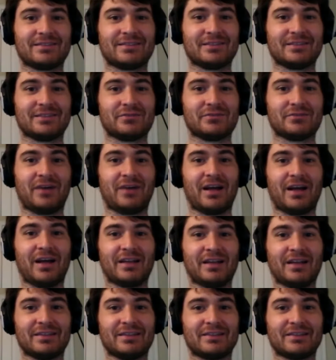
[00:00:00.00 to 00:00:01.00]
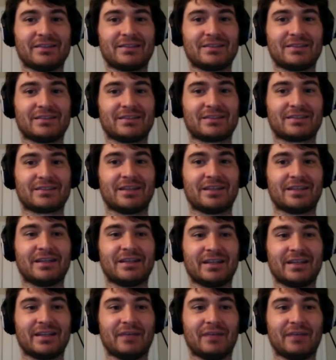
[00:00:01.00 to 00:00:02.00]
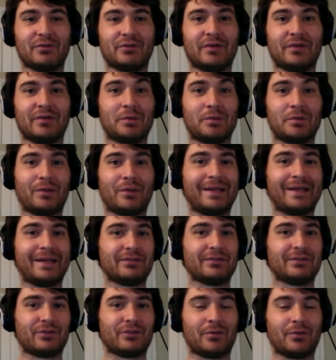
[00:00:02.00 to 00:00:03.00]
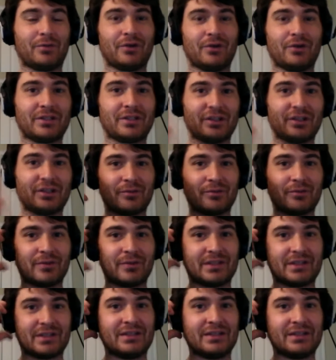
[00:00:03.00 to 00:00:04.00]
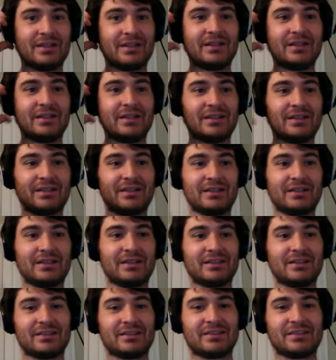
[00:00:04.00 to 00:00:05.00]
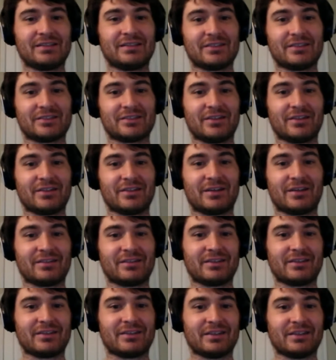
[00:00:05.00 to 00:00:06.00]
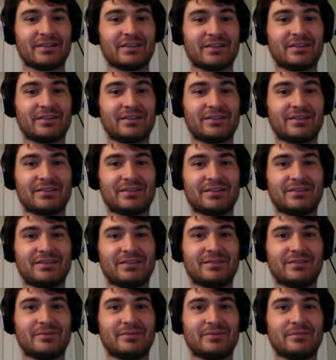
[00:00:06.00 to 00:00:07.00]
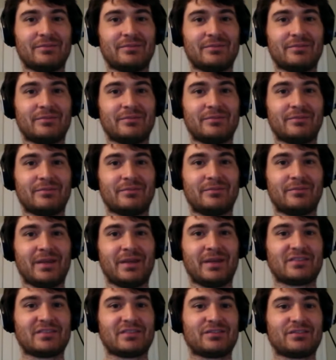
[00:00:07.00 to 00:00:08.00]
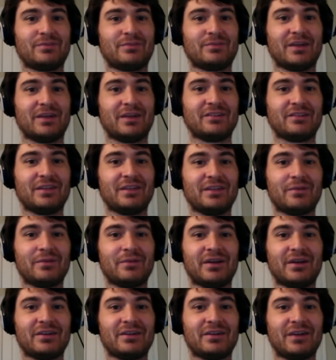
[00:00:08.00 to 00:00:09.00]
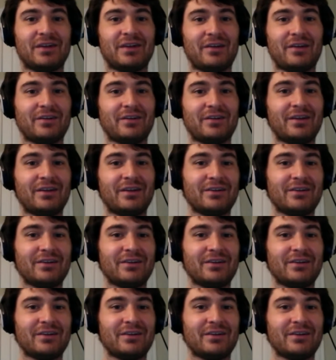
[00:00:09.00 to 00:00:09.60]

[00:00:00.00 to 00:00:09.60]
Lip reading: fine. It's exciting, and we've all been waiting for him all year. But he's also not the best minor league player out there.